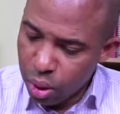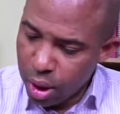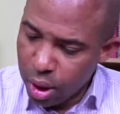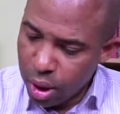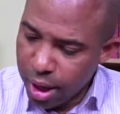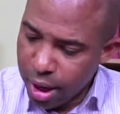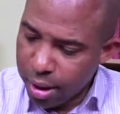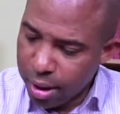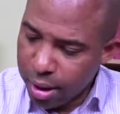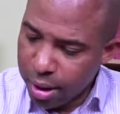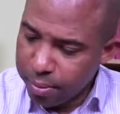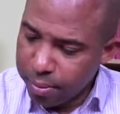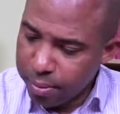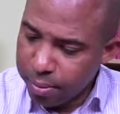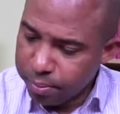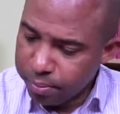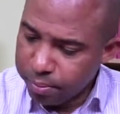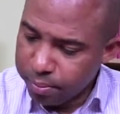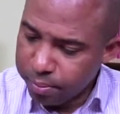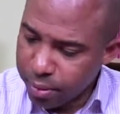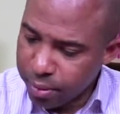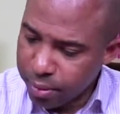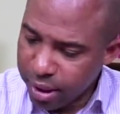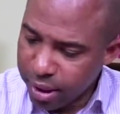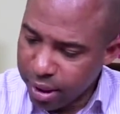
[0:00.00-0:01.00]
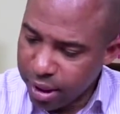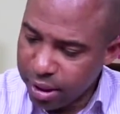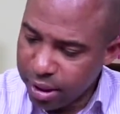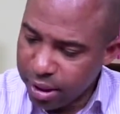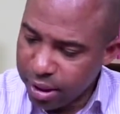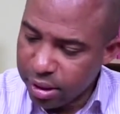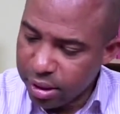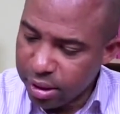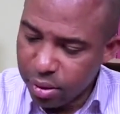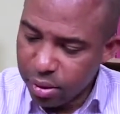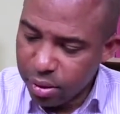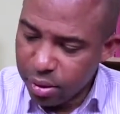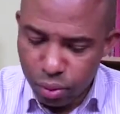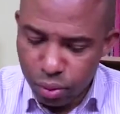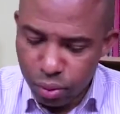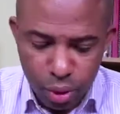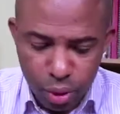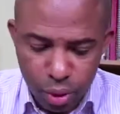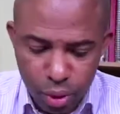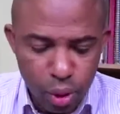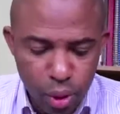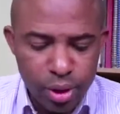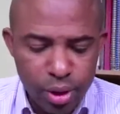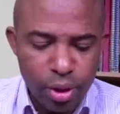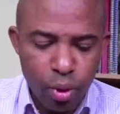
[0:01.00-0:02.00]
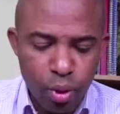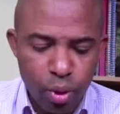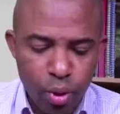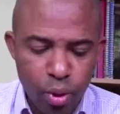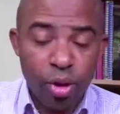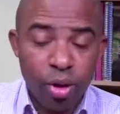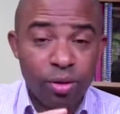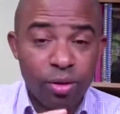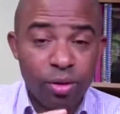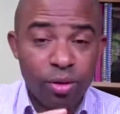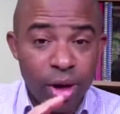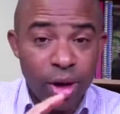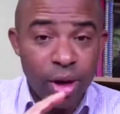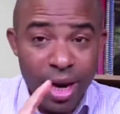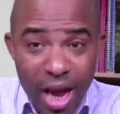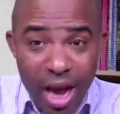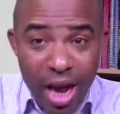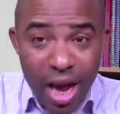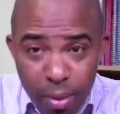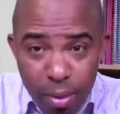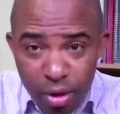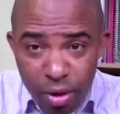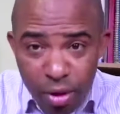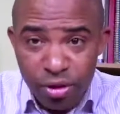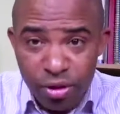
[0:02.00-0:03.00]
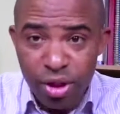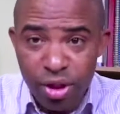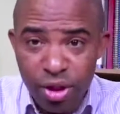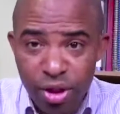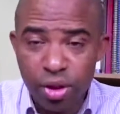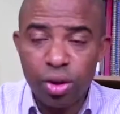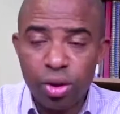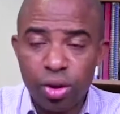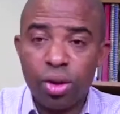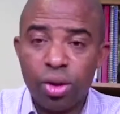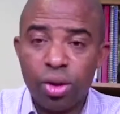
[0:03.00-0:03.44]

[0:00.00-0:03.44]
so, um, and that is we looked at the weapon of the name of